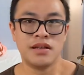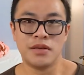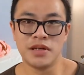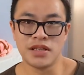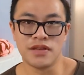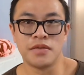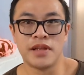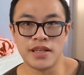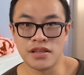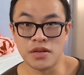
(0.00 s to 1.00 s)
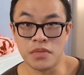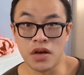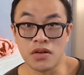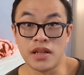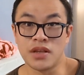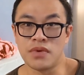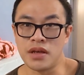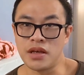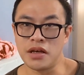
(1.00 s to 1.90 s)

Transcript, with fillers: They must have looked nice in the mall and that's why I